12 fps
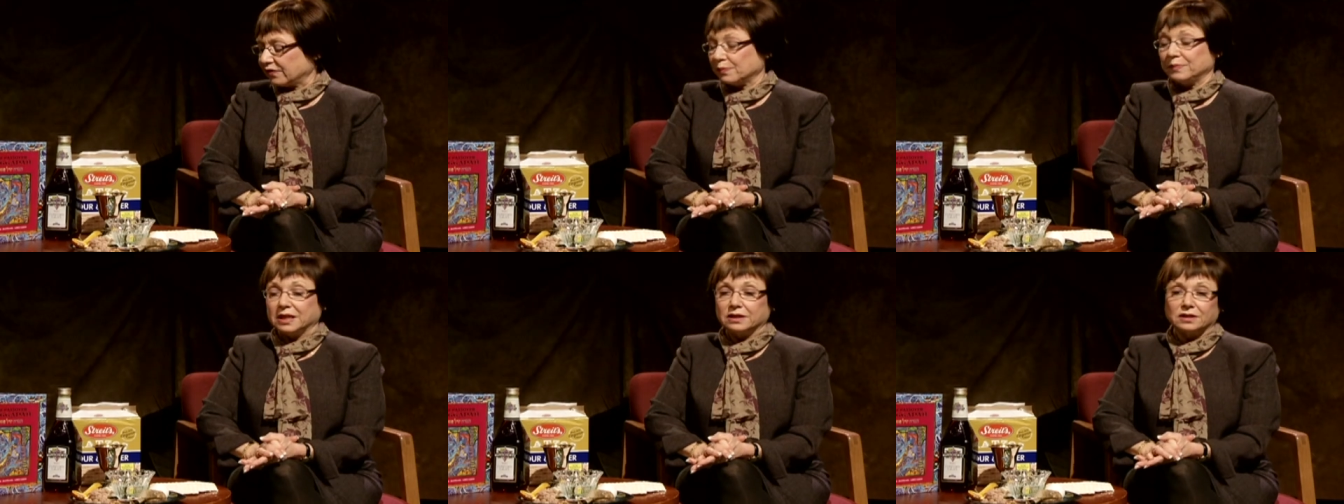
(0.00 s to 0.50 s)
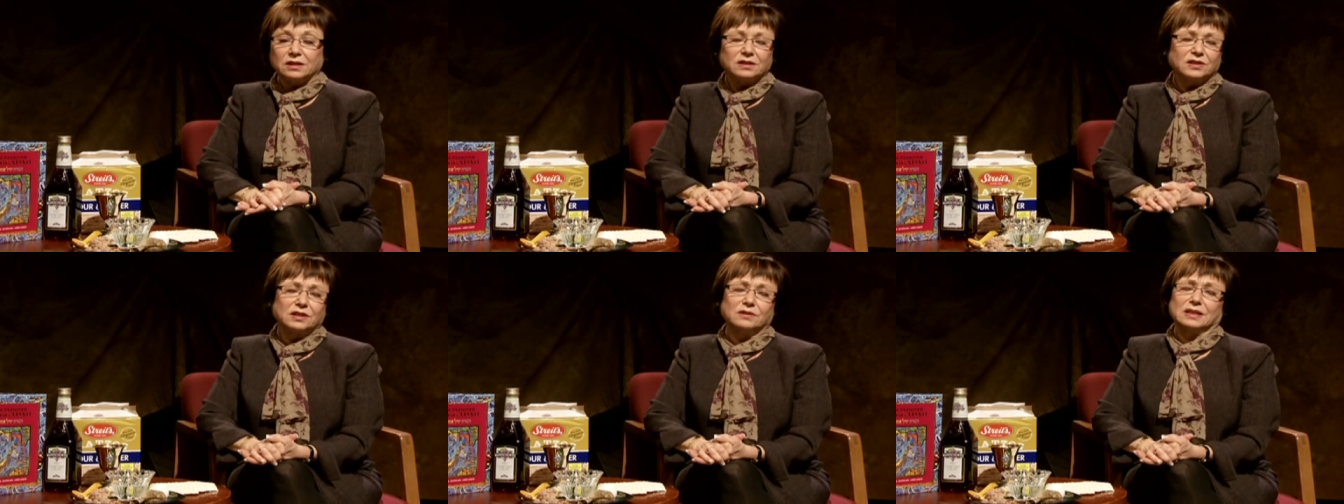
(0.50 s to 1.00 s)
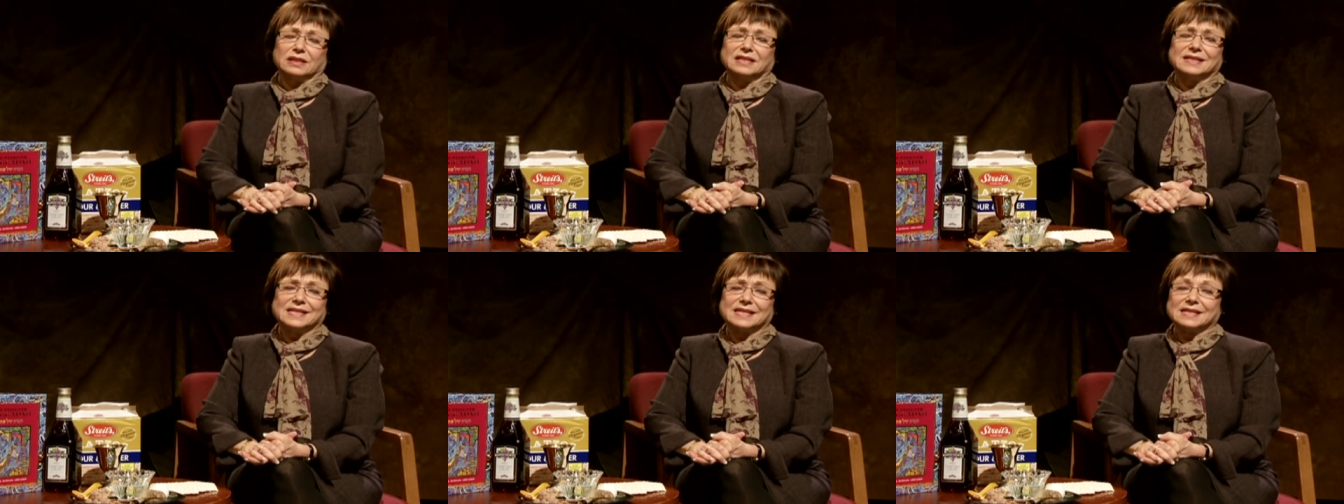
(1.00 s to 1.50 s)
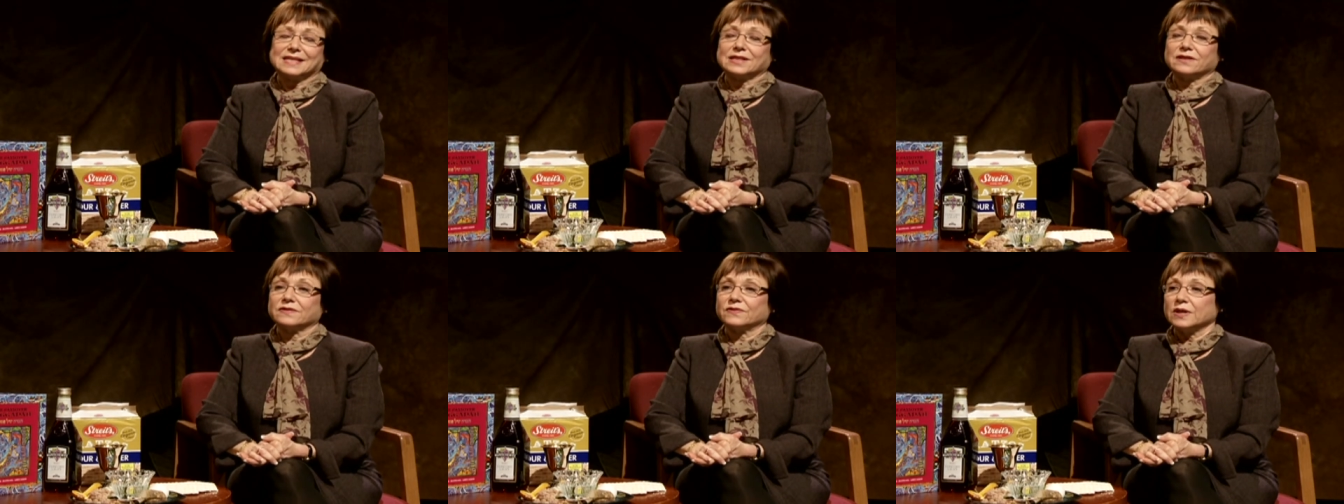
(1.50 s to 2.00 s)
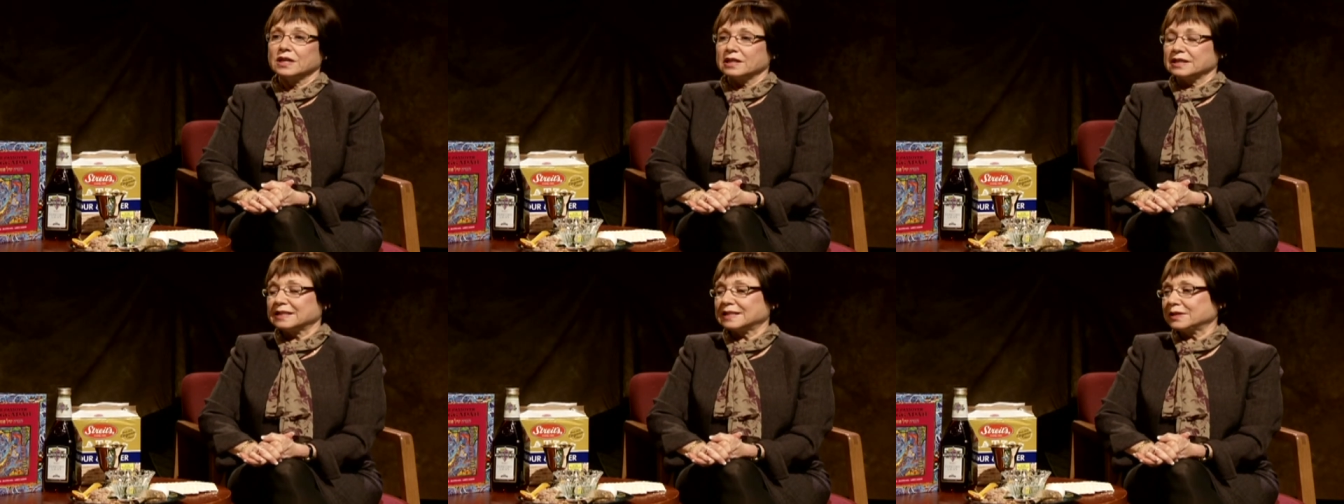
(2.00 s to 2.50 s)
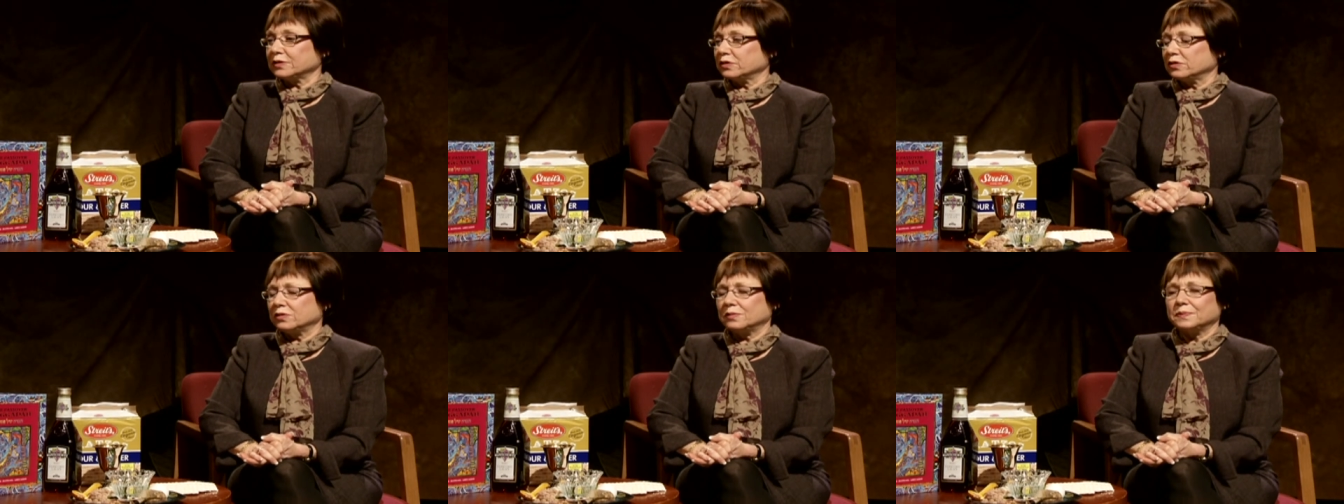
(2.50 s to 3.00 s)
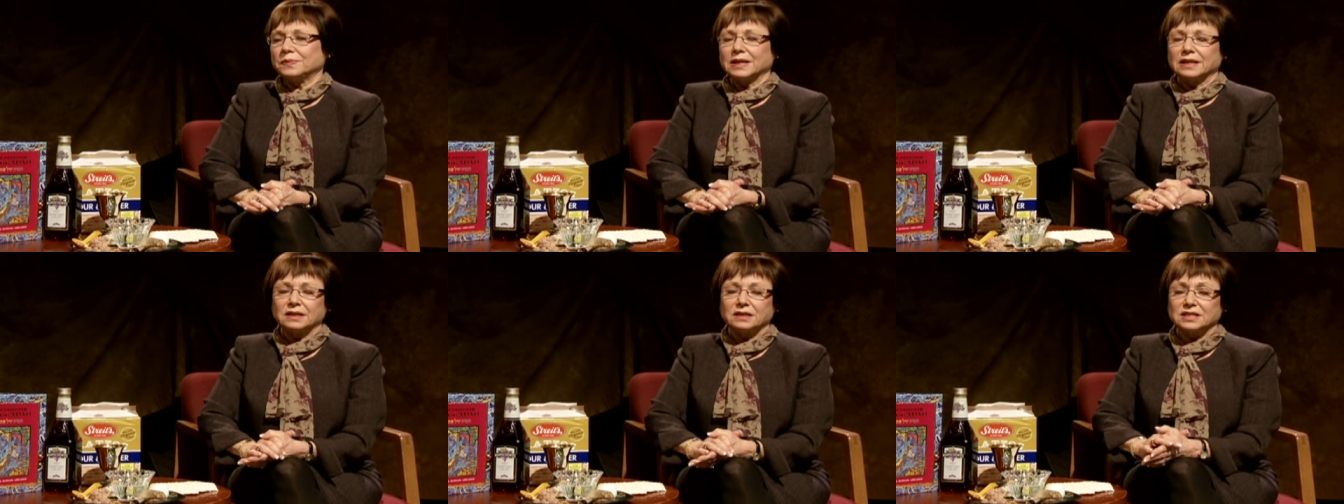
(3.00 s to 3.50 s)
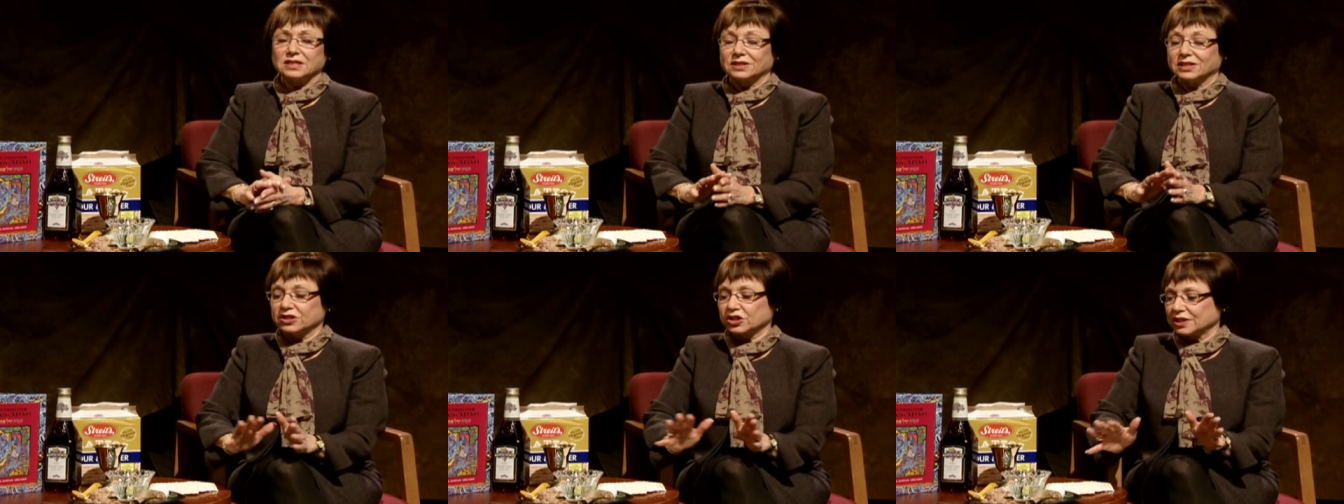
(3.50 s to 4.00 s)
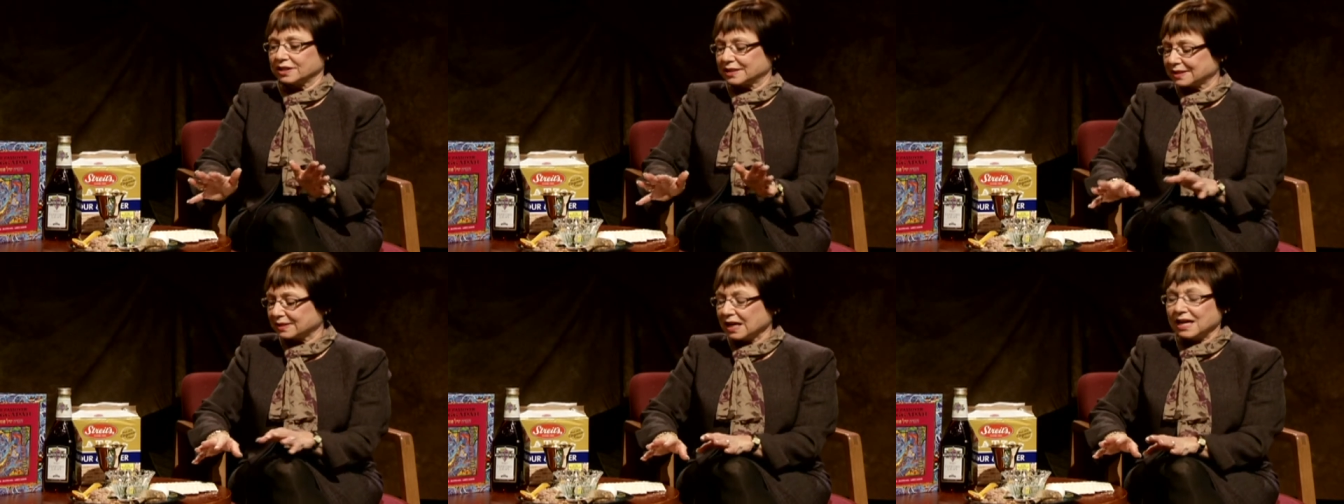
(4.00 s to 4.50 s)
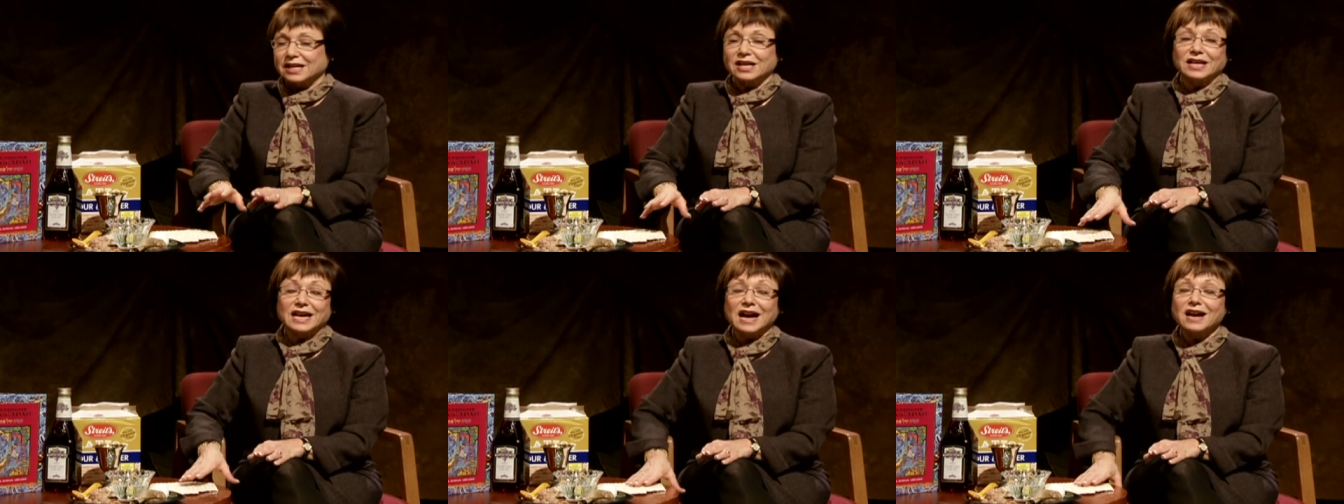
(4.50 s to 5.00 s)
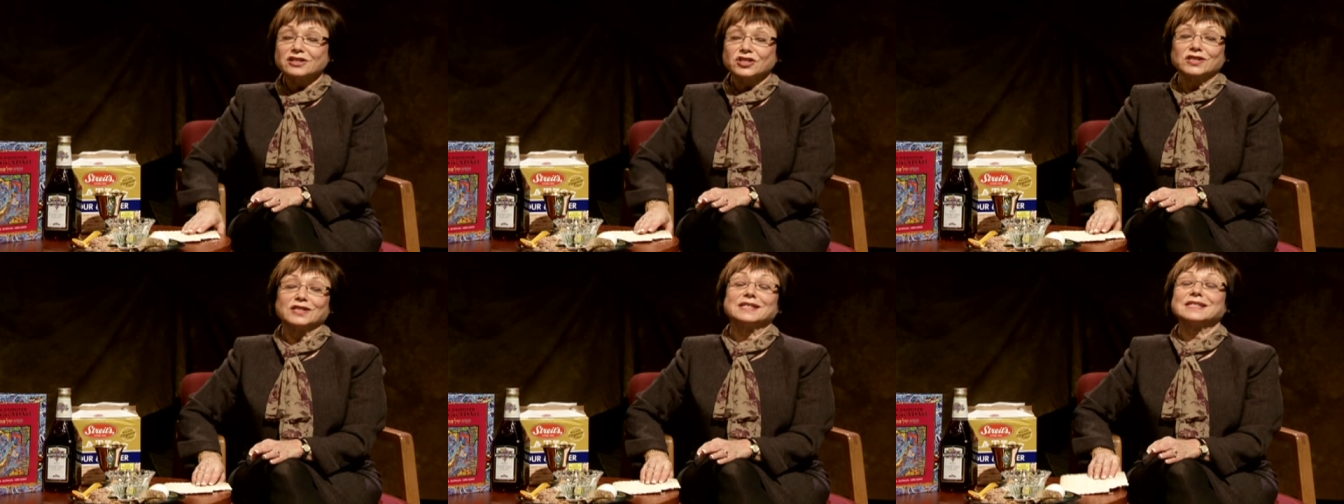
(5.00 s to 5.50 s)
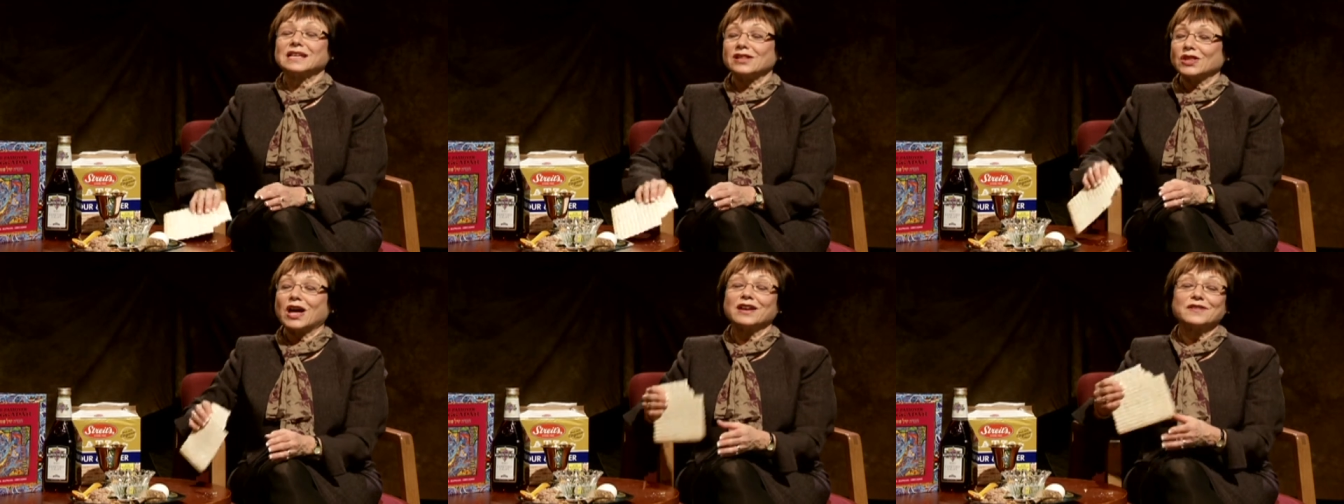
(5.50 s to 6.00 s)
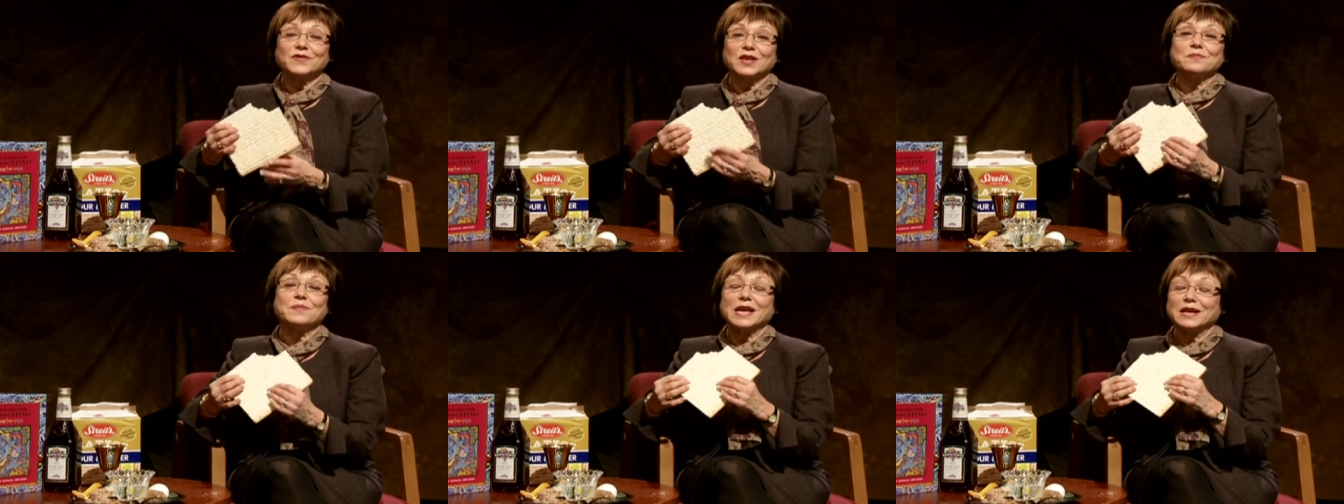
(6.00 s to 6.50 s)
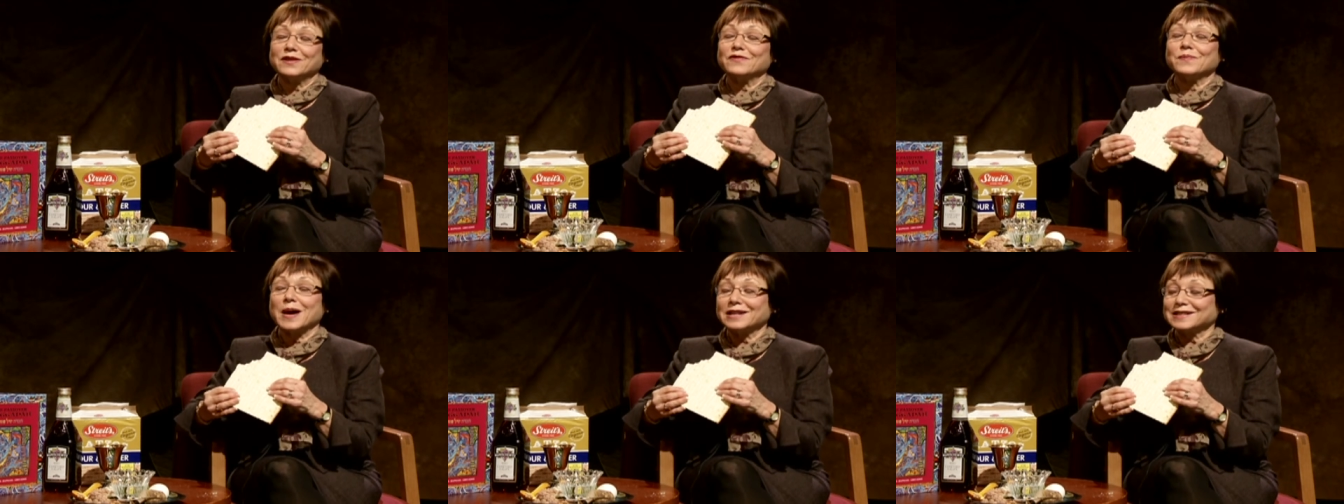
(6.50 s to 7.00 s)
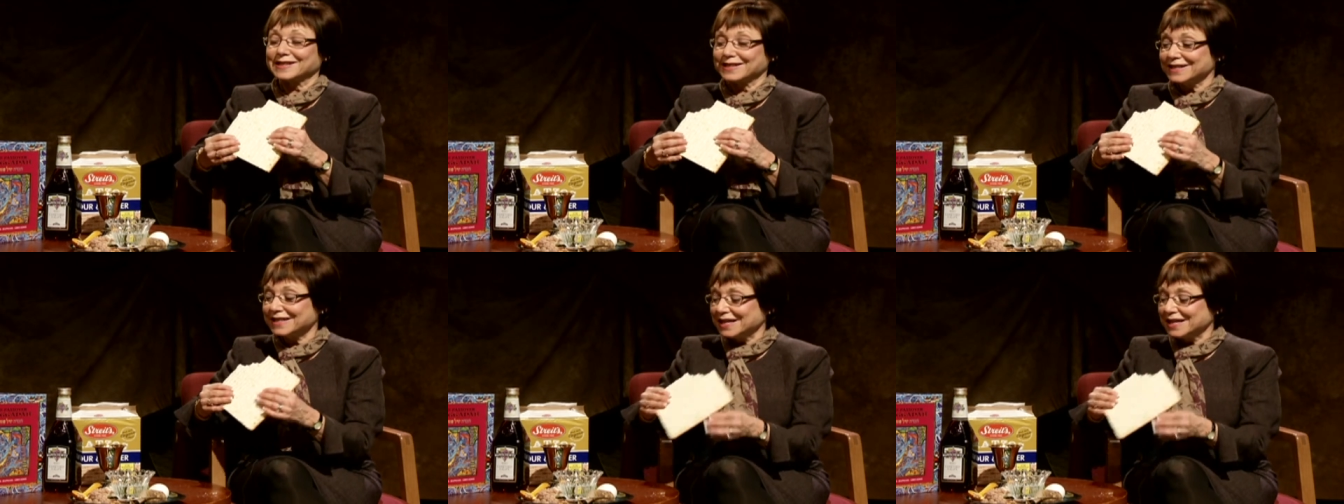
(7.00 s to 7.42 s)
a meal, consists of soup and delicious concoctions, a lot of them made of matzah,